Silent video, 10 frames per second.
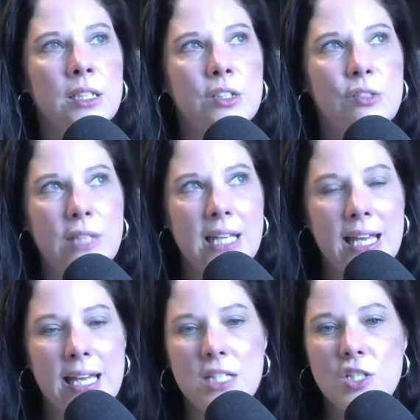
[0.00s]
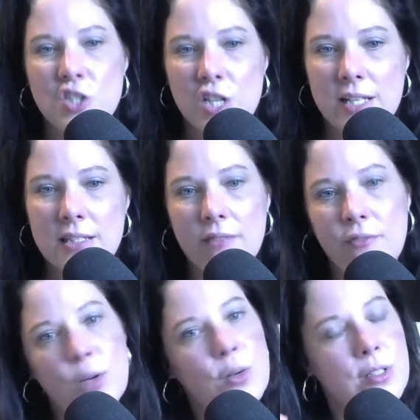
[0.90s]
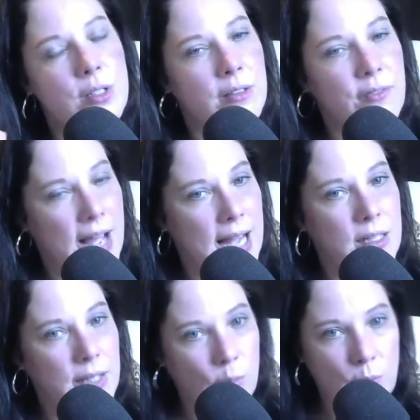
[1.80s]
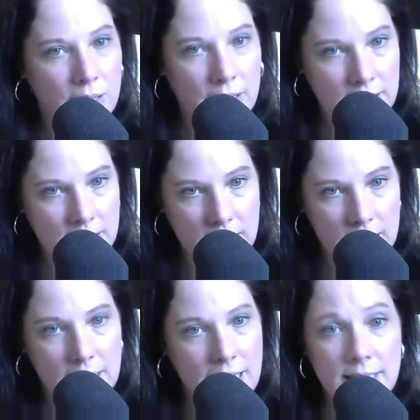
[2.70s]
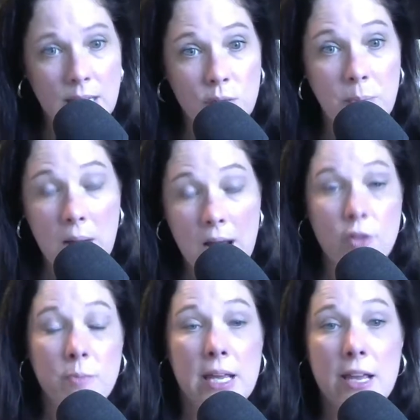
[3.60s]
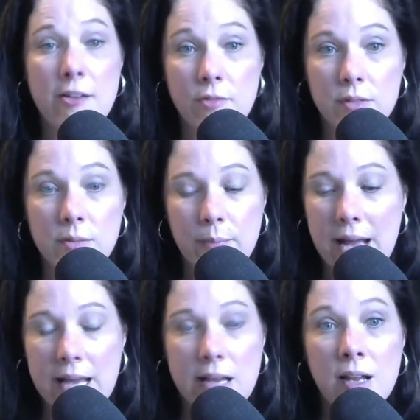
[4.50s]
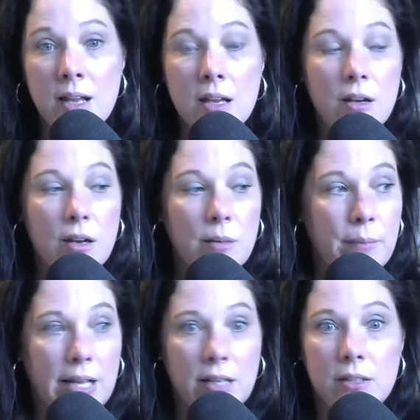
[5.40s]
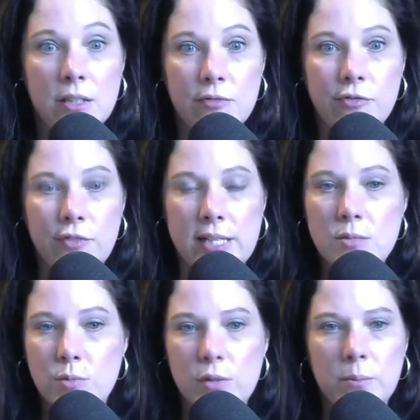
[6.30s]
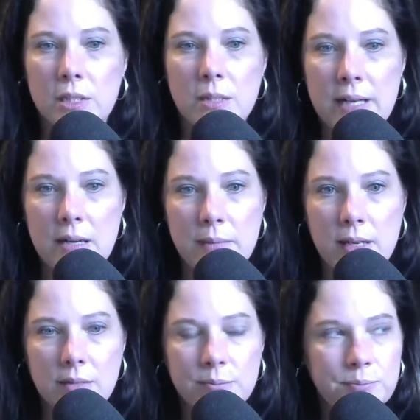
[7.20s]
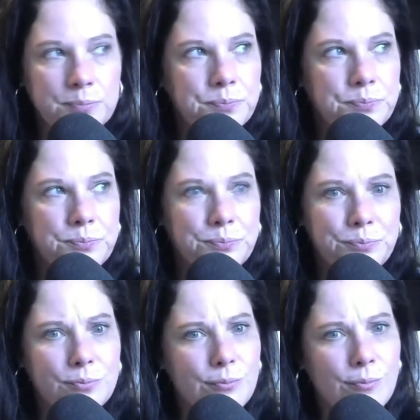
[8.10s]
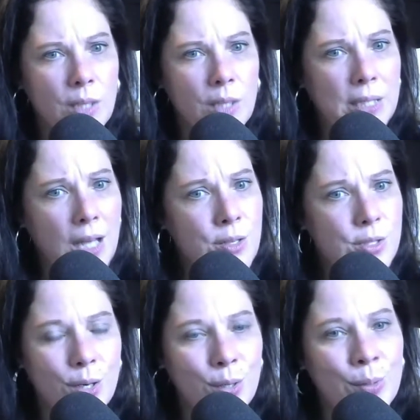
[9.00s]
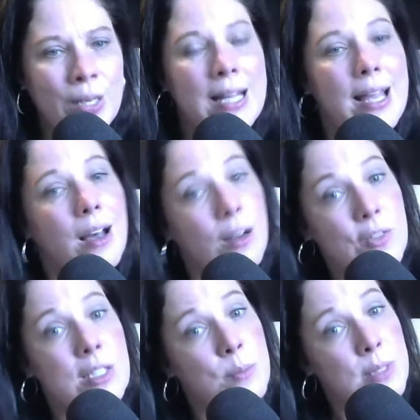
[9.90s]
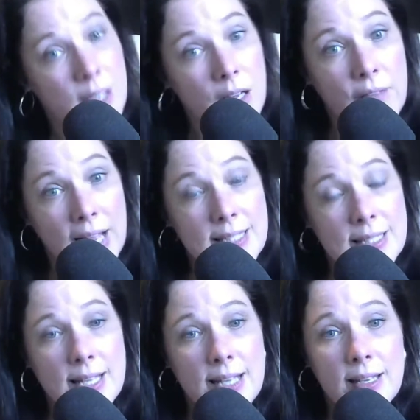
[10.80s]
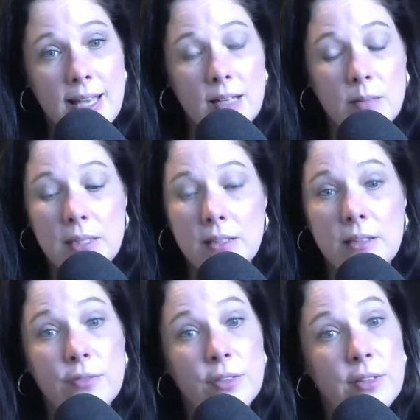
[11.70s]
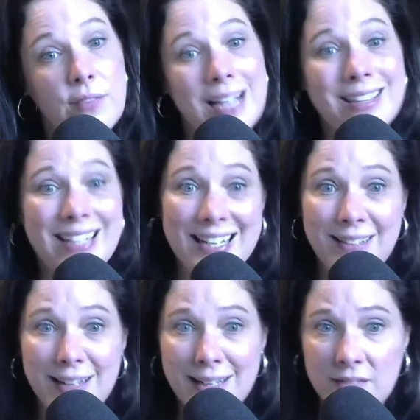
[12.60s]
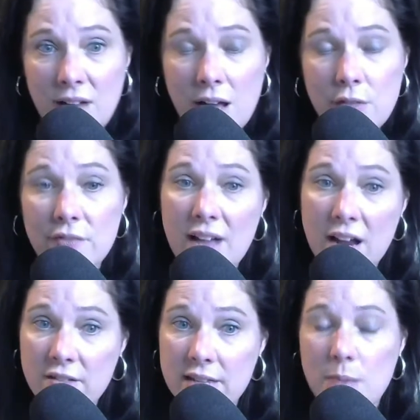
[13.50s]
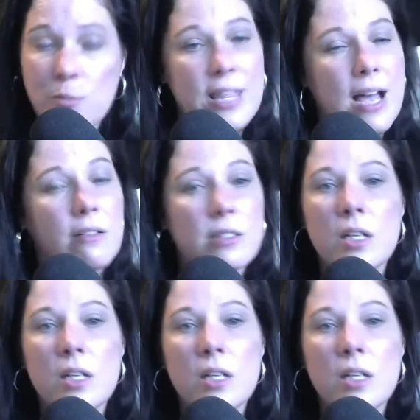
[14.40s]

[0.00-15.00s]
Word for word: you can't just focus on the fact that what they did. Yes, it would bother me if my my good friends wrote a book about me. But also, Elvis himself has to take accountability for the fact that he let his father fire them without